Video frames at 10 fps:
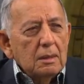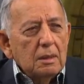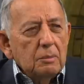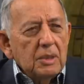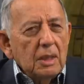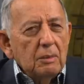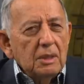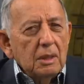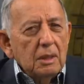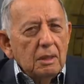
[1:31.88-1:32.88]
sometime
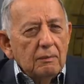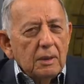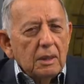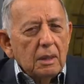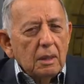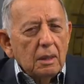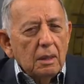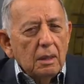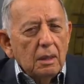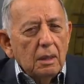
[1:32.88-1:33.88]
in the evening,
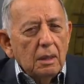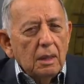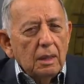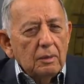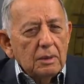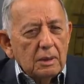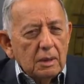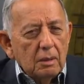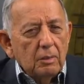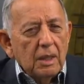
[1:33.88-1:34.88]
uh, I was
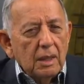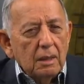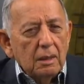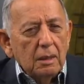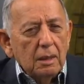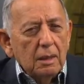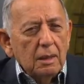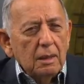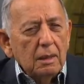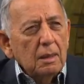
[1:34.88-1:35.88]
in command
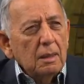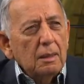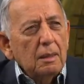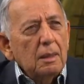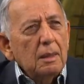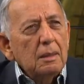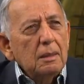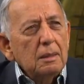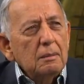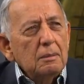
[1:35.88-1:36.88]
and
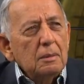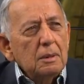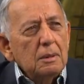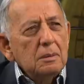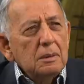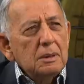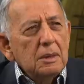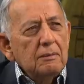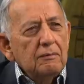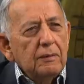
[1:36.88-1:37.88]
I
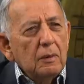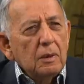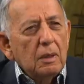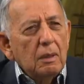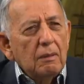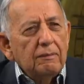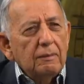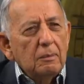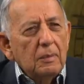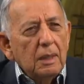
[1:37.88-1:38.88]
received a phone call
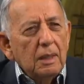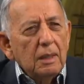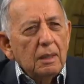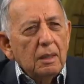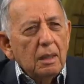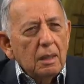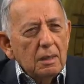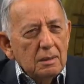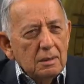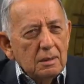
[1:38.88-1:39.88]
from my
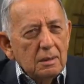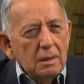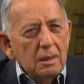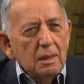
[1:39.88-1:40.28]
guards